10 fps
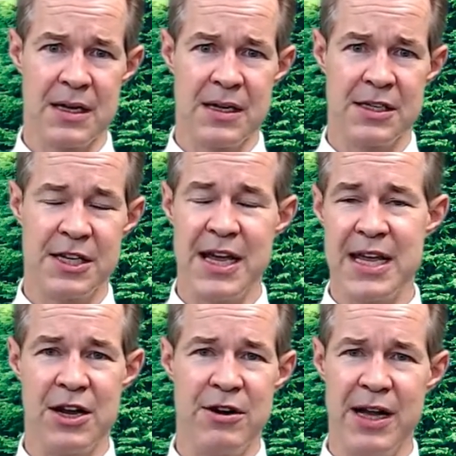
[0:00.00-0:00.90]
Today,
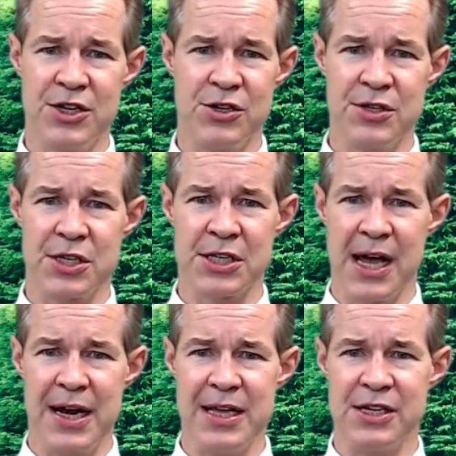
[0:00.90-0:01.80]
international
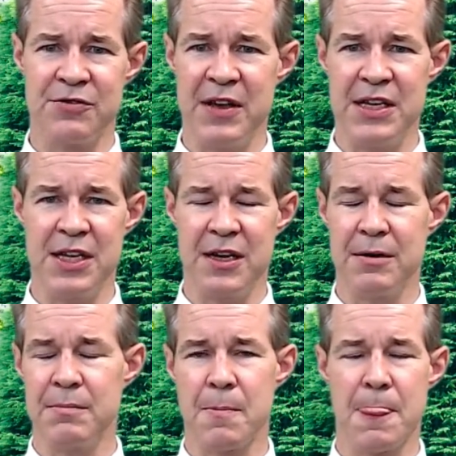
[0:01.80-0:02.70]
society is facing
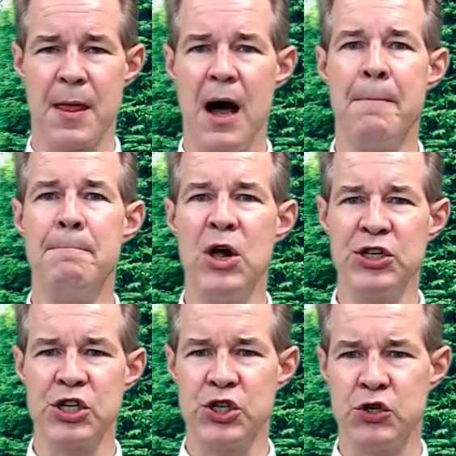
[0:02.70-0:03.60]
a
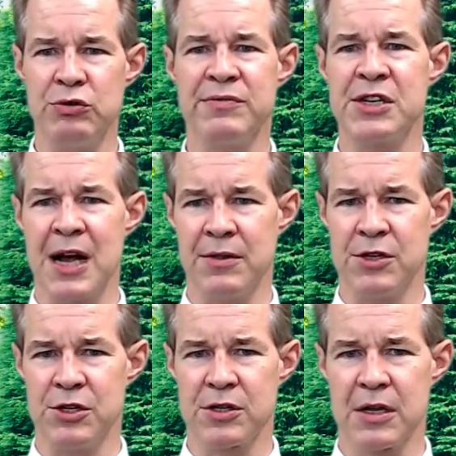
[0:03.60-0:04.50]
multitude of
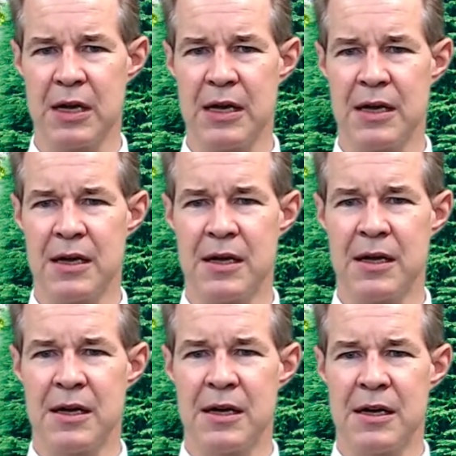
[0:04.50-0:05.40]
challenges.
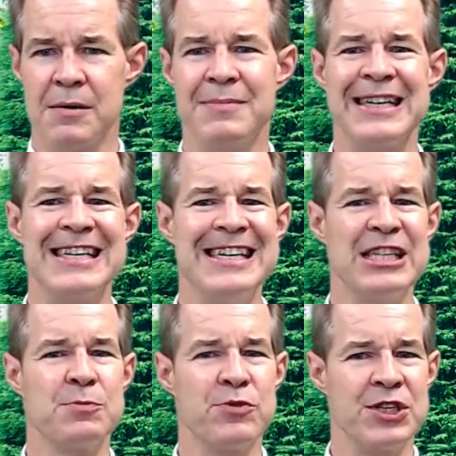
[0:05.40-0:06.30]
But it is
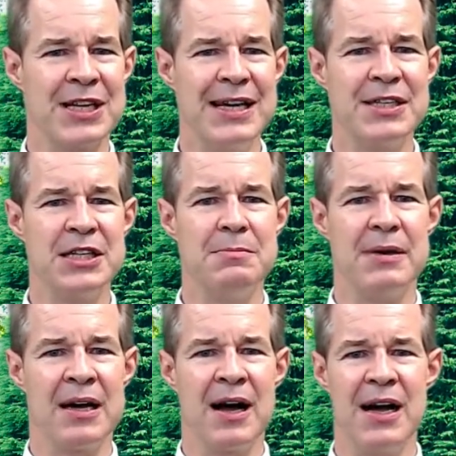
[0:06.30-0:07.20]
precisely
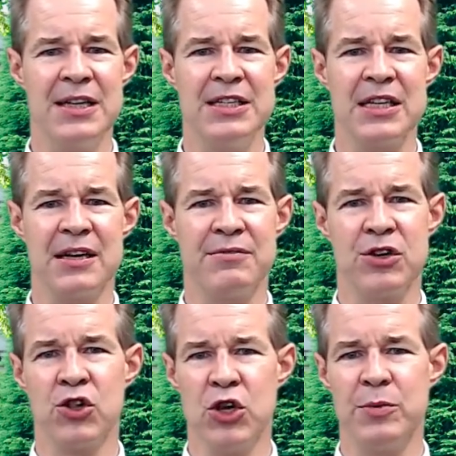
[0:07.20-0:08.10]
because of the
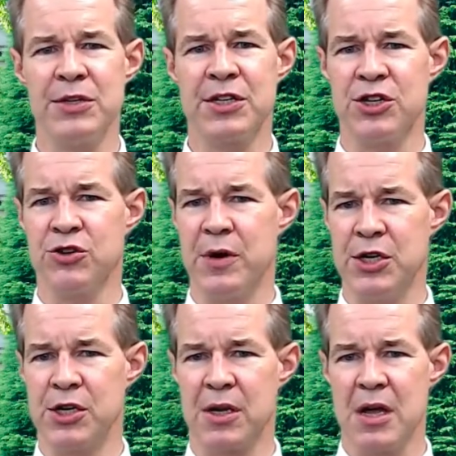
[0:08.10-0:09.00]
global
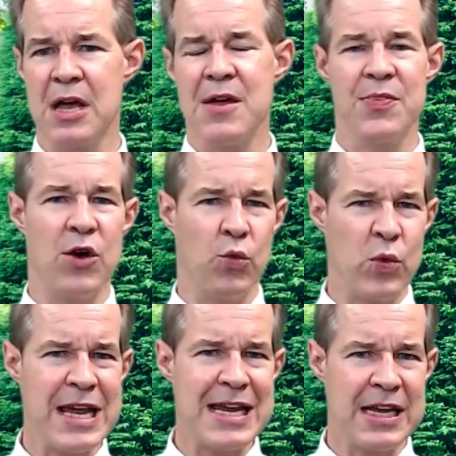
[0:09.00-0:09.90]
situation that
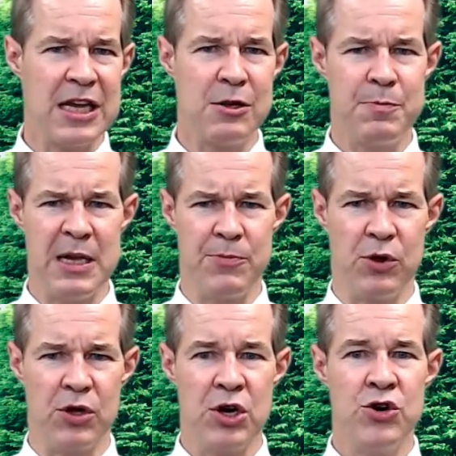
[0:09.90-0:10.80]
we need
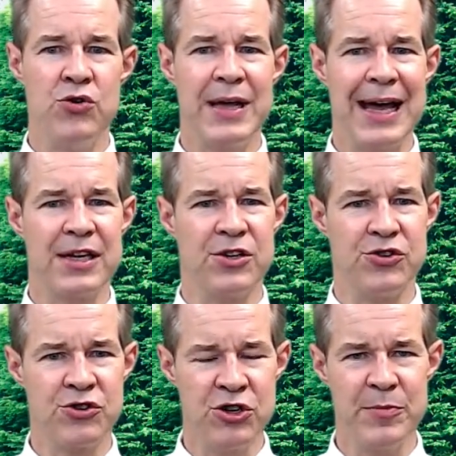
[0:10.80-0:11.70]
people who can
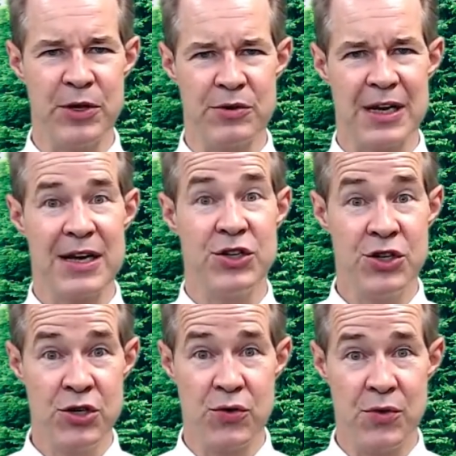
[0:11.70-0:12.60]
contribute
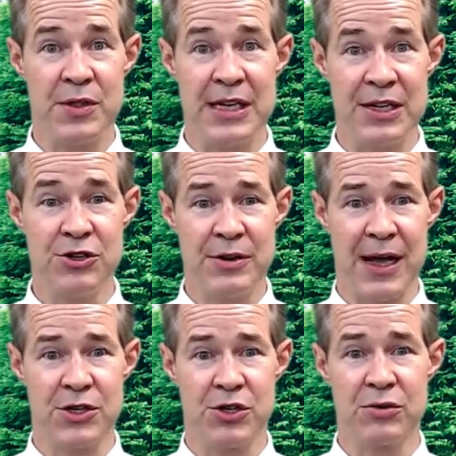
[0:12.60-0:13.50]
to the
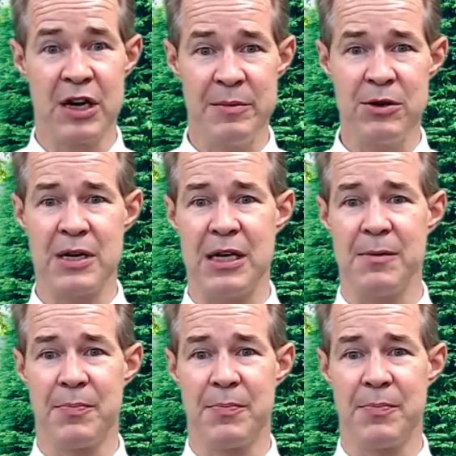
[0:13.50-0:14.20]
international community.